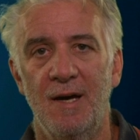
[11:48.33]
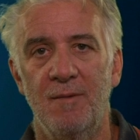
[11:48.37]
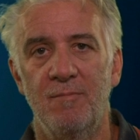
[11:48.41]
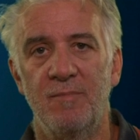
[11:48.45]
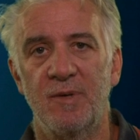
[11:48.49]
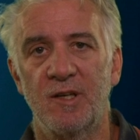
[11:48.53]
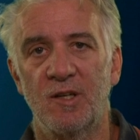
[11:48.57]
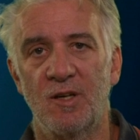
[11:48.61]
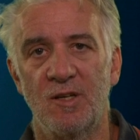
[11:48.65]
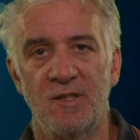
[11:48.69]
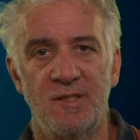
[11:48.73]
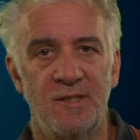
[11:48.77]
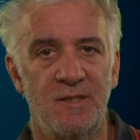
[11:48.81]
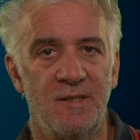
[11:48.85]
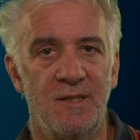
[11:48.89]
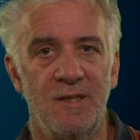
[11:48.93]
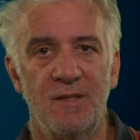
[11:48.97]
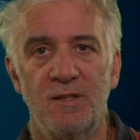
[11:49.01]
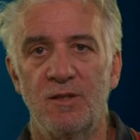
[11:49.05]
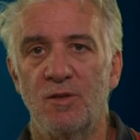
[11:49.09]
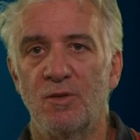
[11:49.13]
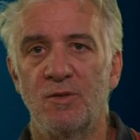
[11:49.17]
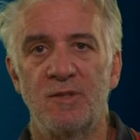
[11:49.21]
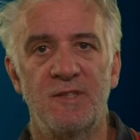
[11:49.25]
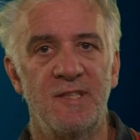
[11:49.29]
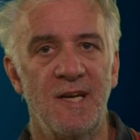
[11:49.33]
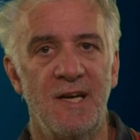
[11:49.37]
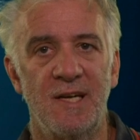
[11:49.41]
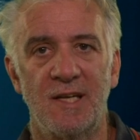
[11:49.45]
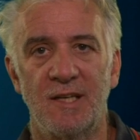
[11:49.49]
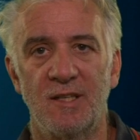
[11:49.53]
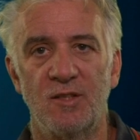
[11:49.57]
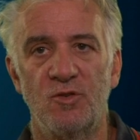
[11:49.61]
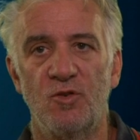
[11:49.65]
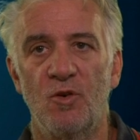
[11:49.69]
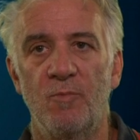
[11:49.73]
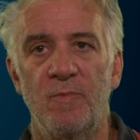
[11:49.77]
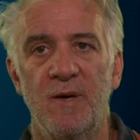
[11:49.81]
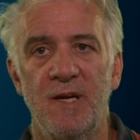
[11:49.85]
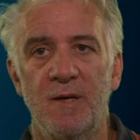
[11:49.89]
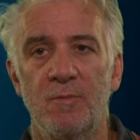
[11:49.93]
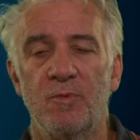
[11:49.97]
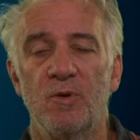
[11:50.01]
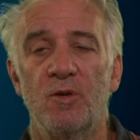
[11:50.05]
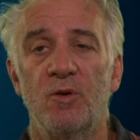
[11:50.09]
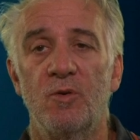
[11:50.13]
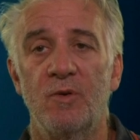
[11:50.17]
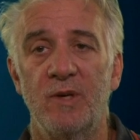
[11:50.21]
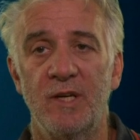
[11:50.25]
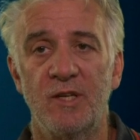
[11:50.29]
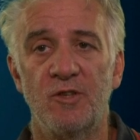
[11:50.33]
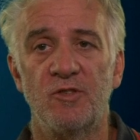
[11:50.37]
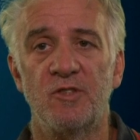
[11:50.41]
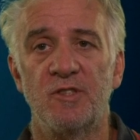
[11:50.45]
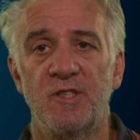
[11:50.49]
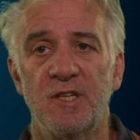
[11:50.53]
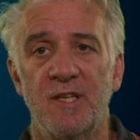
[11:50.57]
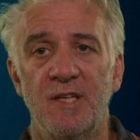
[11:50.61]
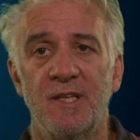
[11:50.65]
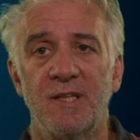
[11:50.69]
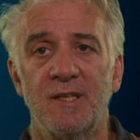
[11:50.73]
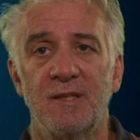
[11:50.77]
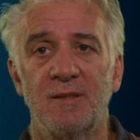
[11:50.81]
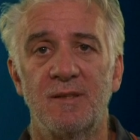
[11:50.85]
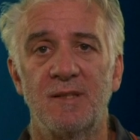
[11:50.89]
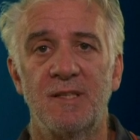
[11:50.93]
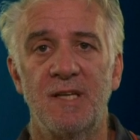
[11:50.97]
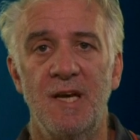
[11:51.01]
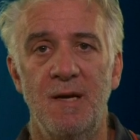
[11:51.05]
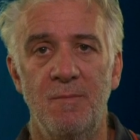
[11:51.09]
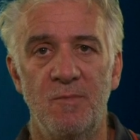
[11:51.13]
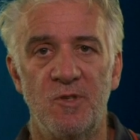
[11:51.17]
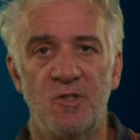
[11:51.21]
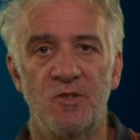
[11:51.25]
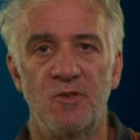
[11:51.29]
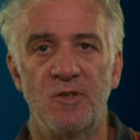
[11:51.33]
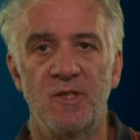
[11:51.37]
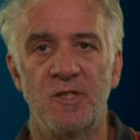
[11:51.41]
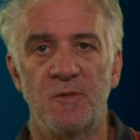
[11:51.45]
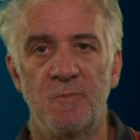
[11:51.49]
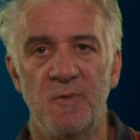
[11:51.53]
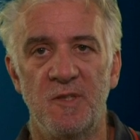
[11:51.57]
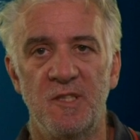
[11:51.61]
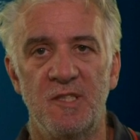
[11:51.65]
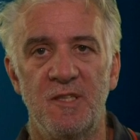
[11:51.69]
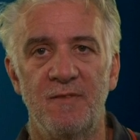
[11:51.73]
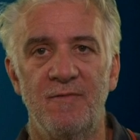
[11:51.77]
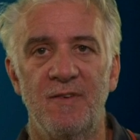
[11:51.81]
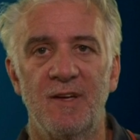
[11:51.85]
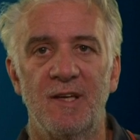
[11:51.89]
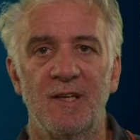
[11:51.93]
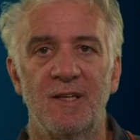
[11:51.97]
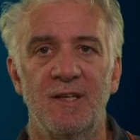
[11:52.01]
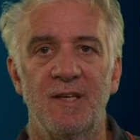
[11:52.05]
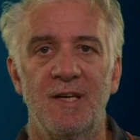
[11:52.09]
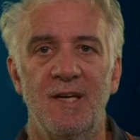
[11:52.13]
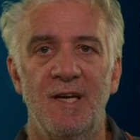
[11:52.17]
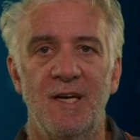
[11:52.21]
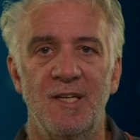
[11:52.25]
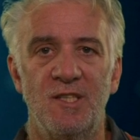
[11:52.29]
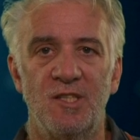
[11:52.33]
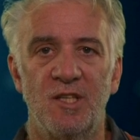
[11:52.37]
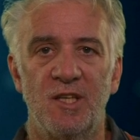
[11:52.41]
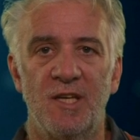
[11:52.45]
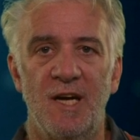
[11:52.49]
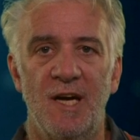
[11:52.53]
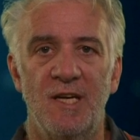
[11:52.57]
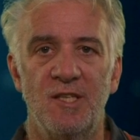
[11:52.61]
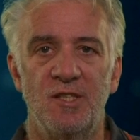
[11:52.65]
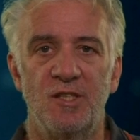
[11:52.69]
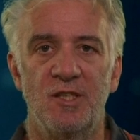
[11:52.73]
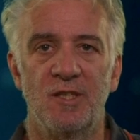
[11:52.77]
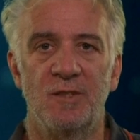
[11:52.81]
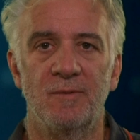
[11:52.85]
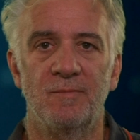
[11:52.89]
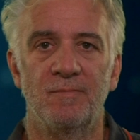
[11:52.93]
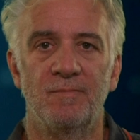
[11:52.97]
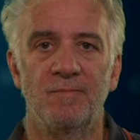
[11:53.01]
because you're sending it to people who are interested in chemistry-specific education.